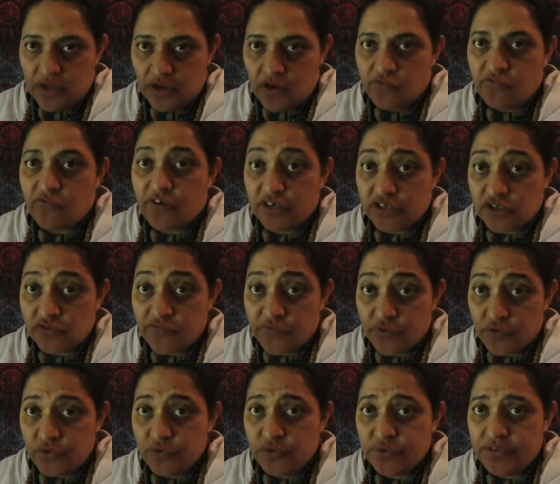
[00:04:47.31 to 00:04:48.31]
fresh
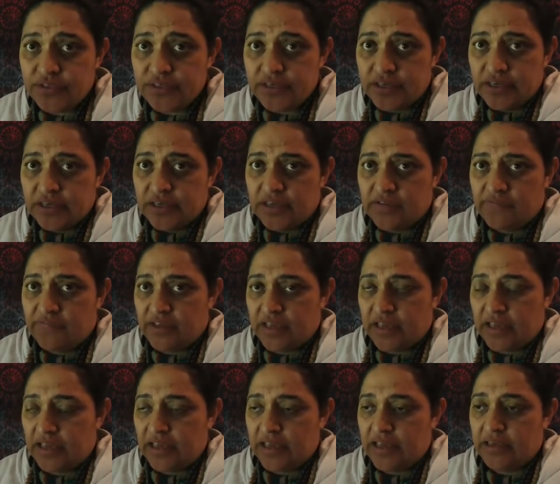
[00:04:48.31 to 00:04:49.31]
food if you
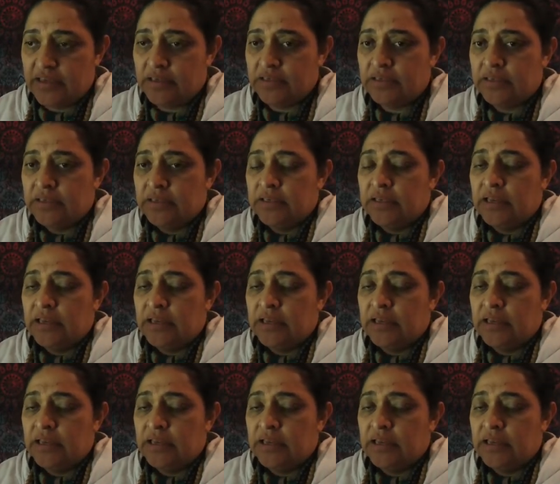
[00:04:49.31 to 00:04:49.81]
can,